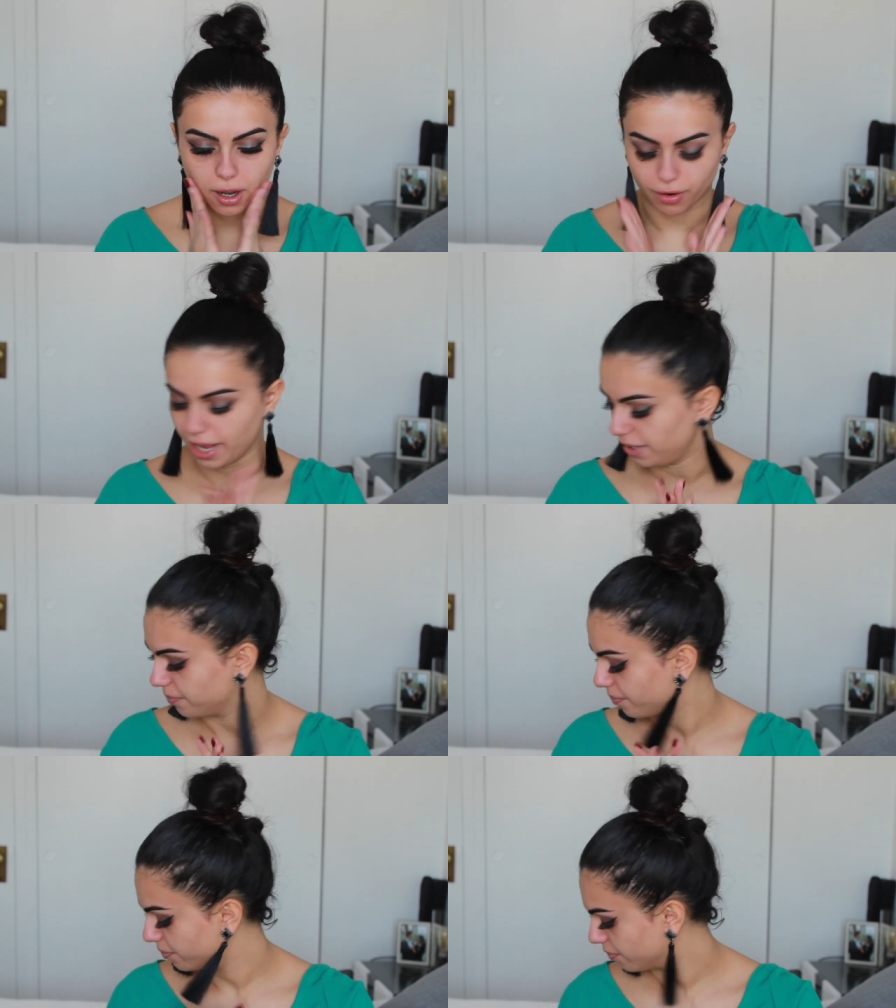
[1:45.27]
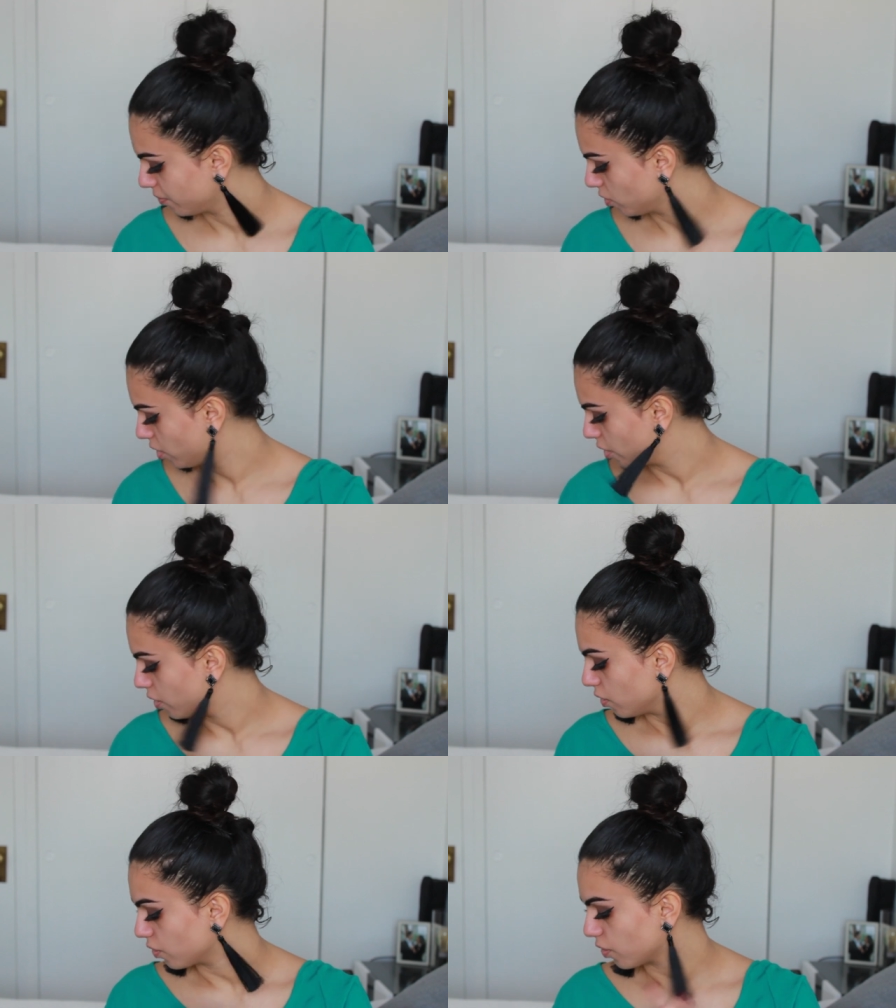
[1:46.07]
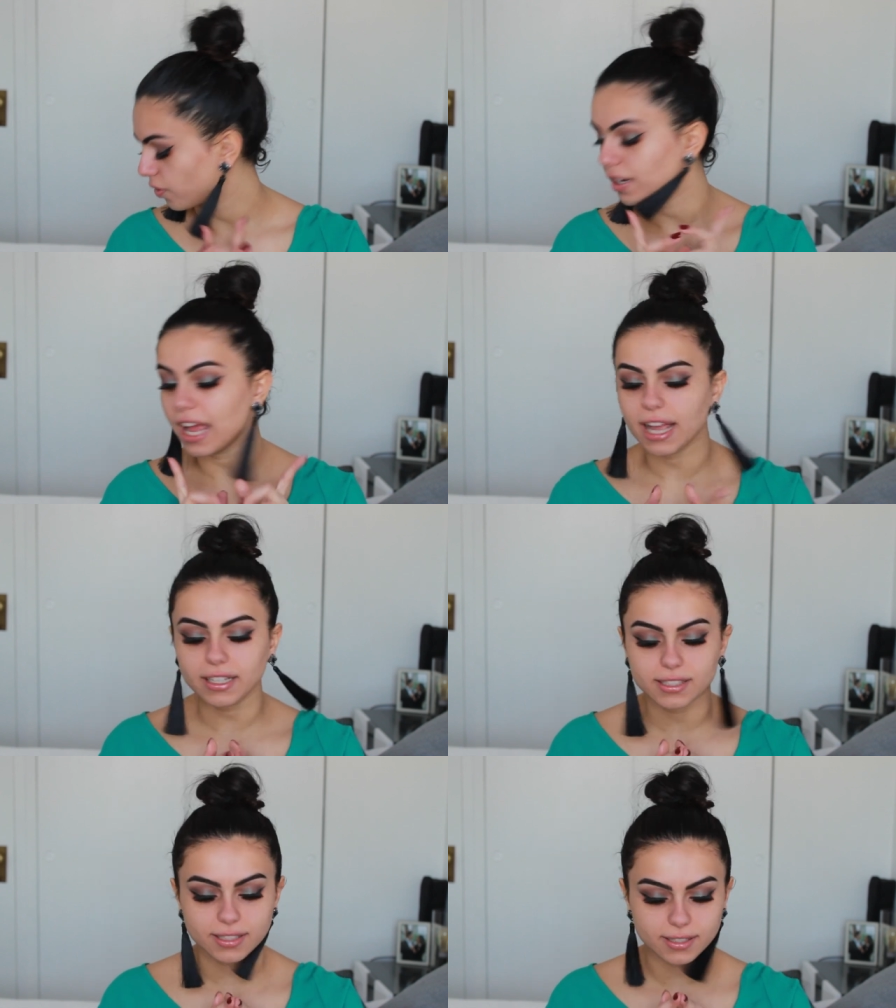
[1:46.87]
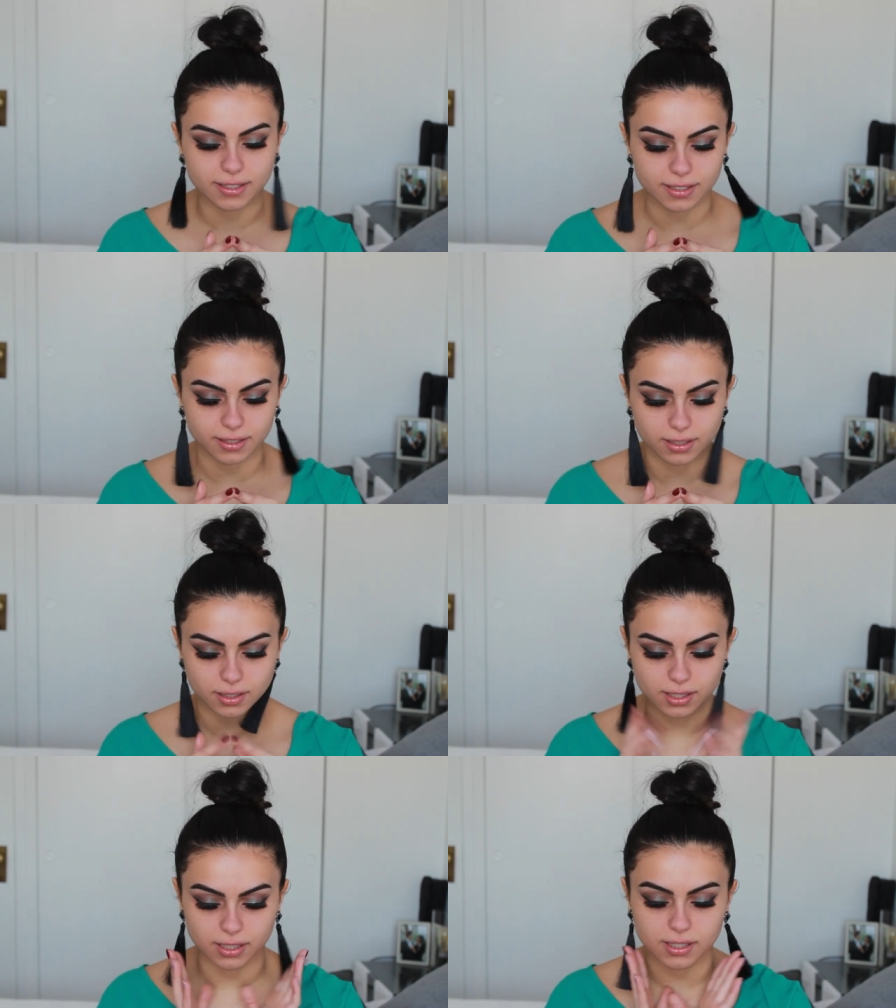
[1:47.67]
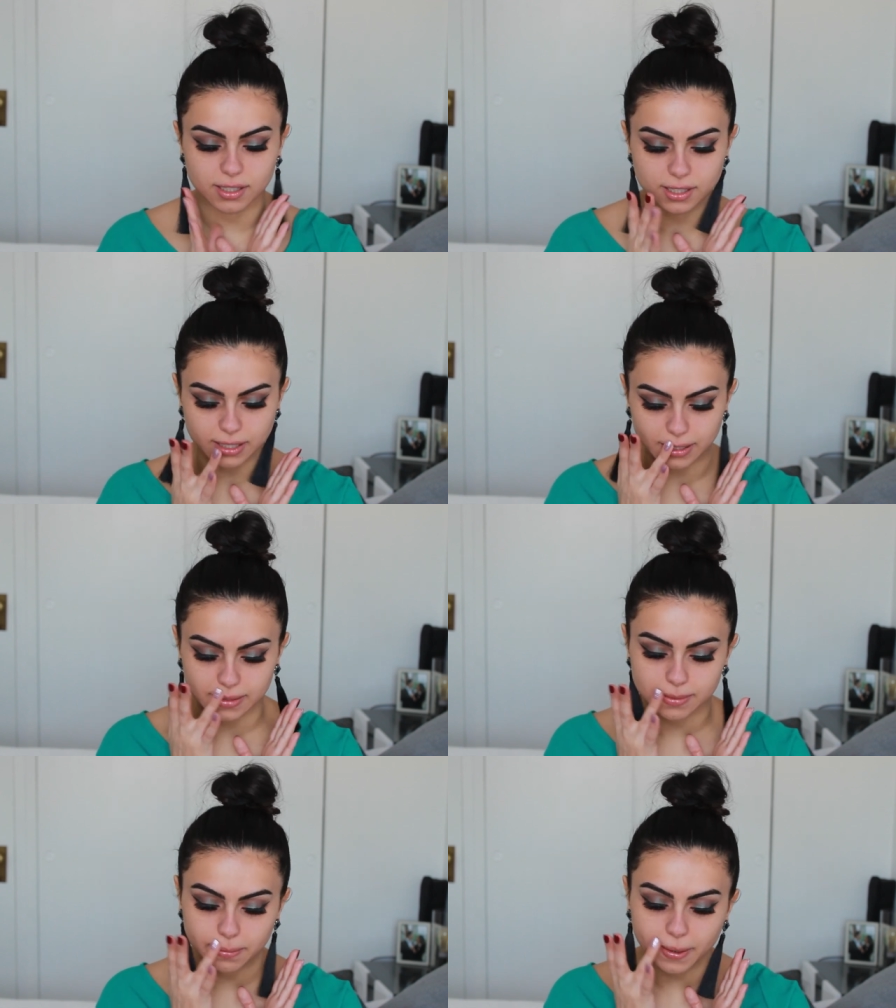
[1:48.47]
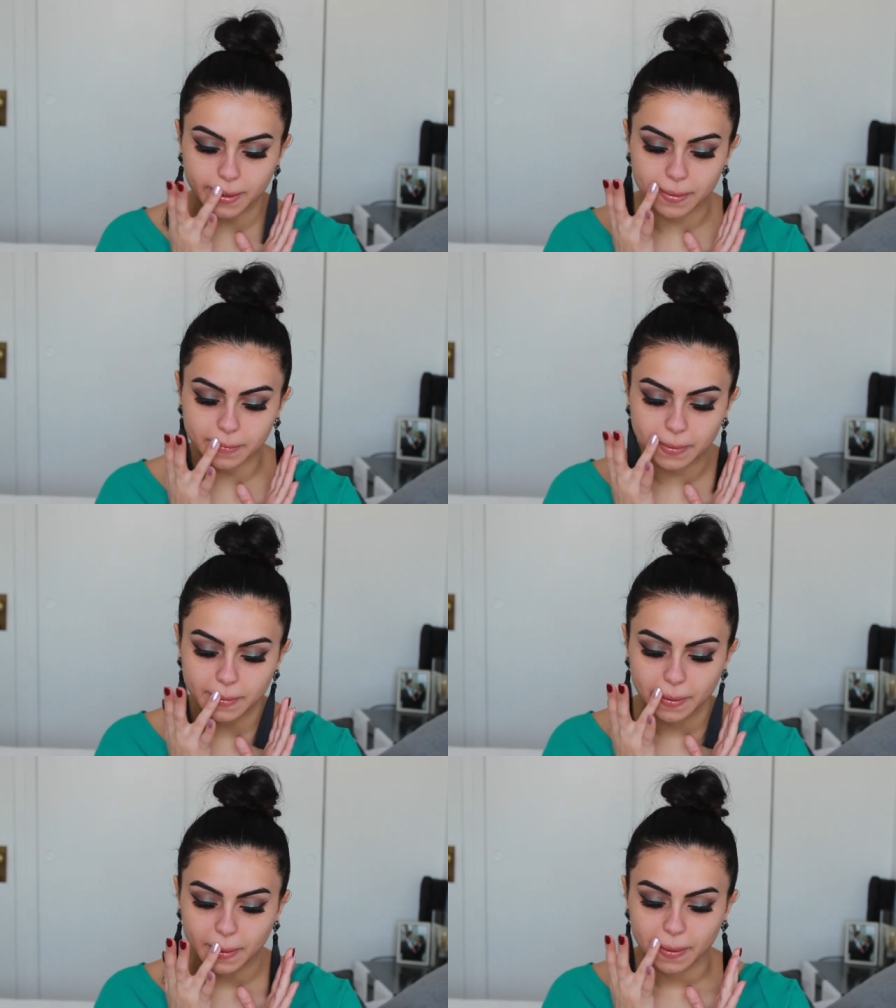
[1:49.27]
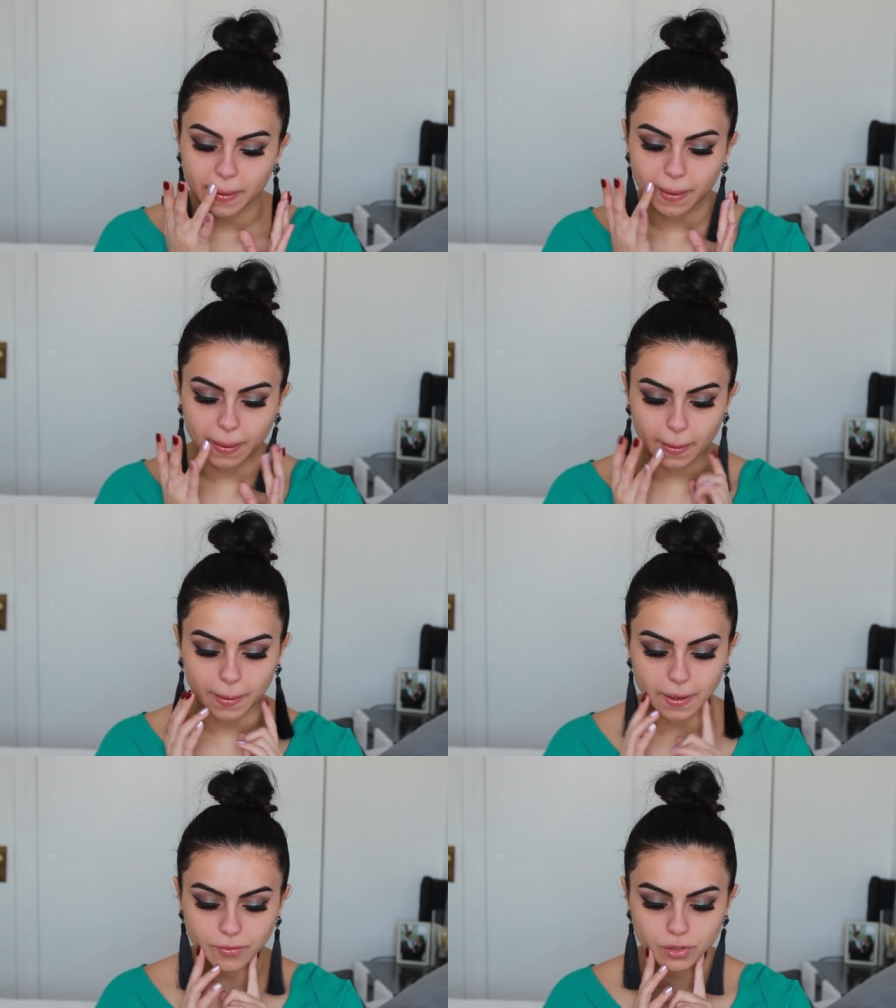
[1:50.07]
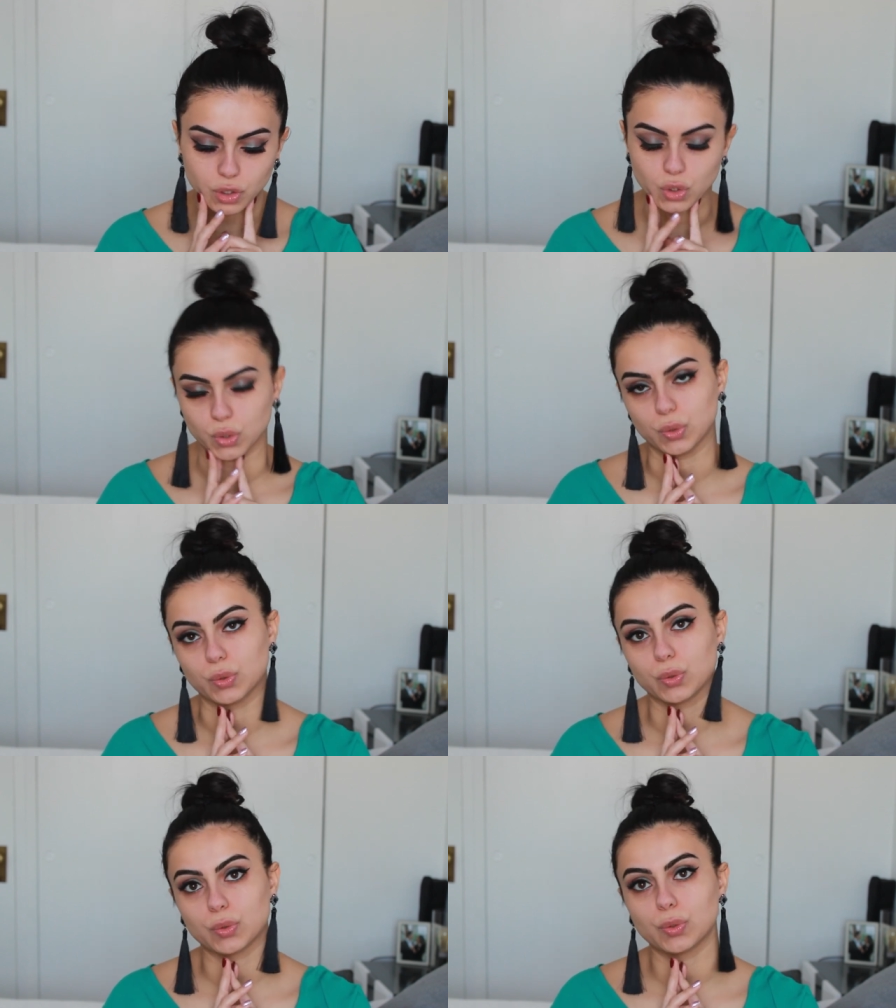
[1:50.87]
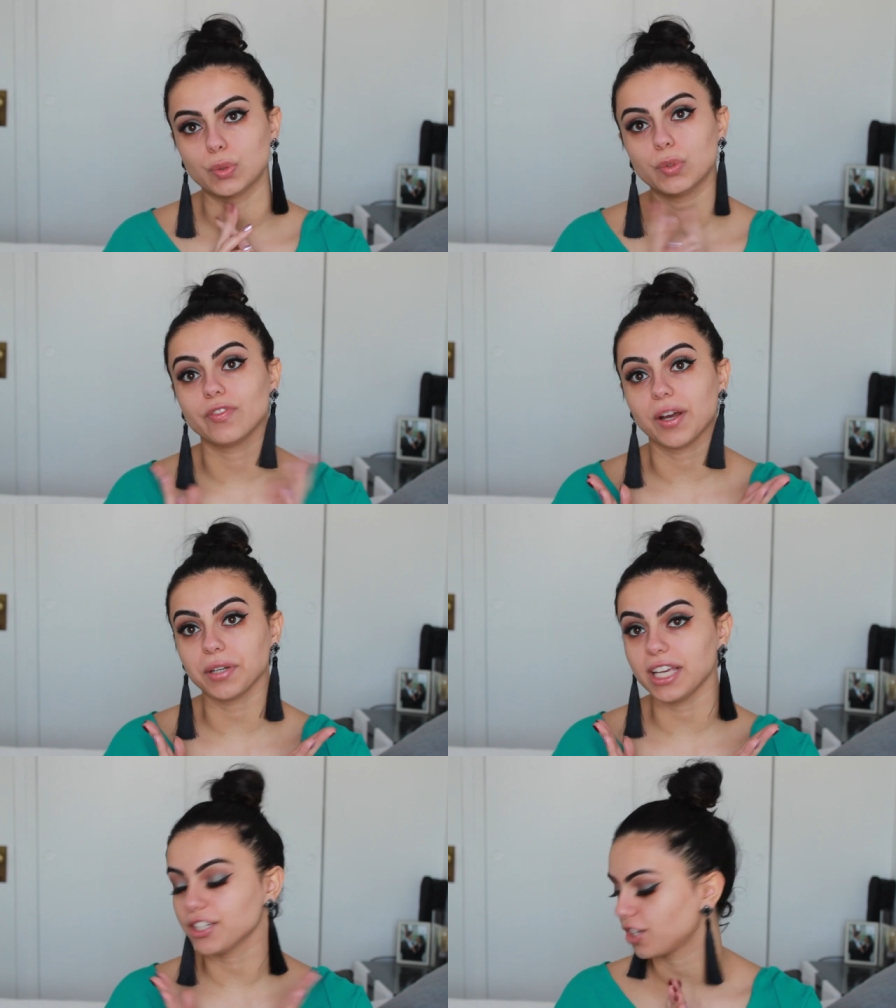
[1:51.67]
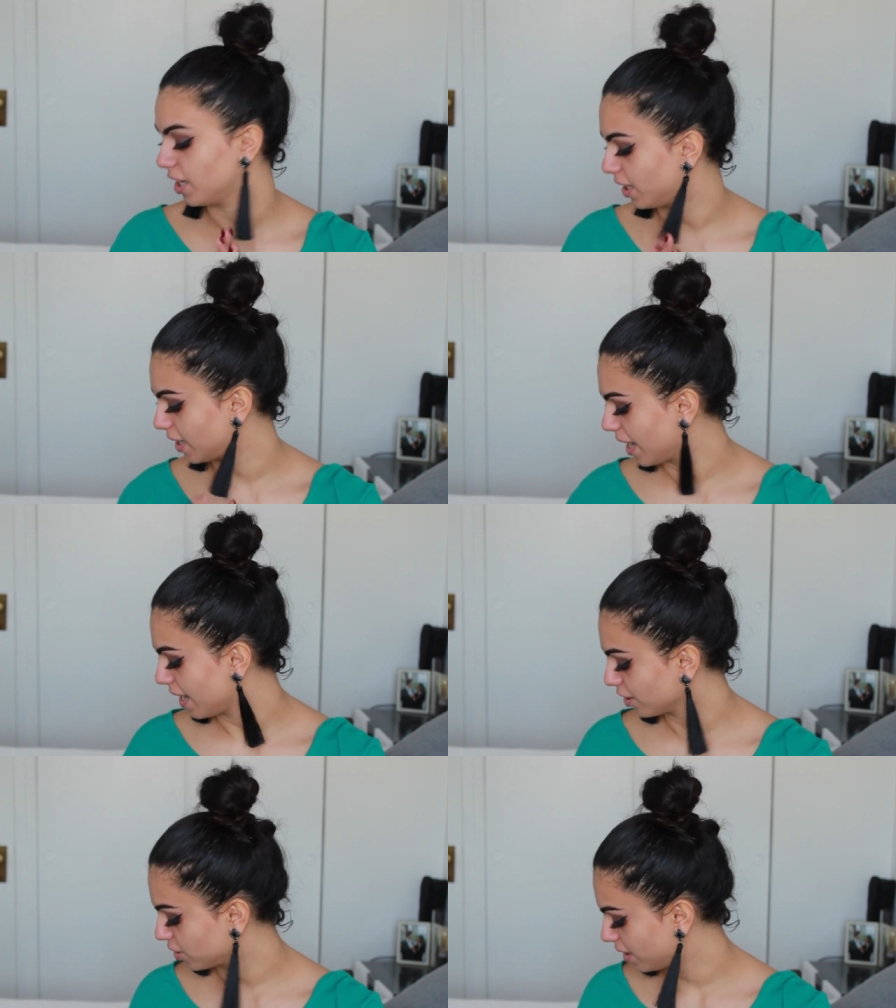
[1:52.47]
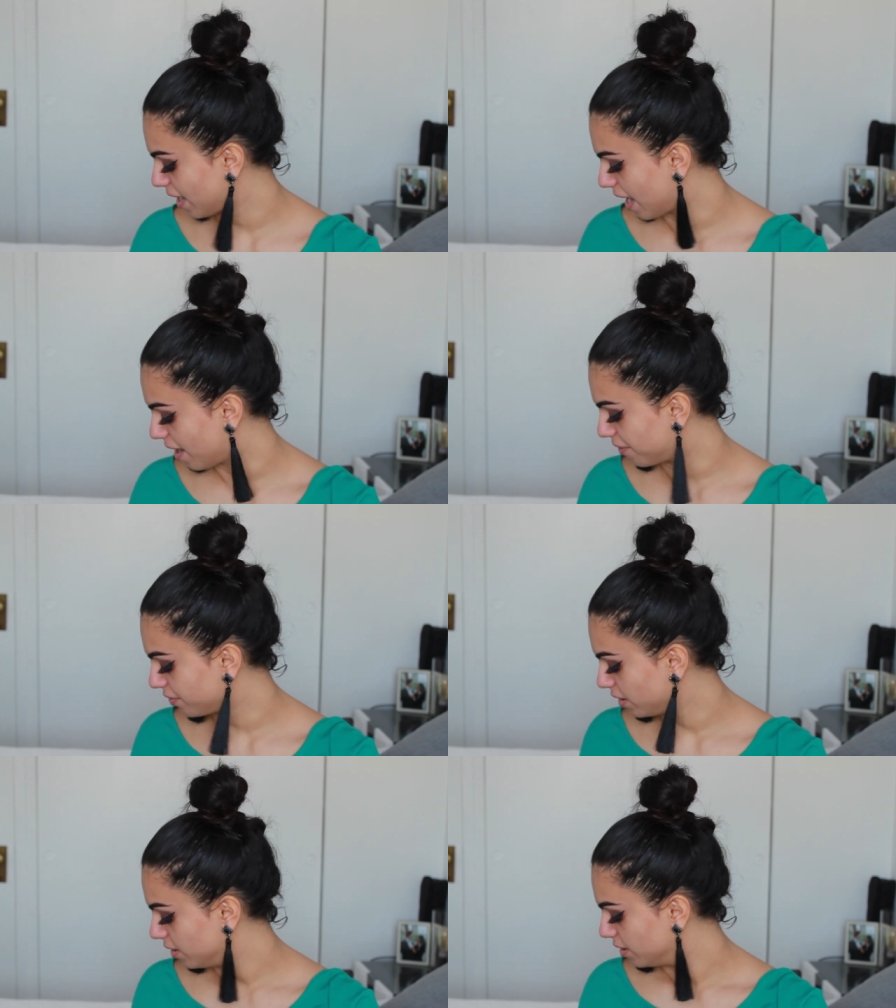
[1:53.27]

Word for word: Okay, so next, since the skin is primed, I have to do foundation. And I actually have,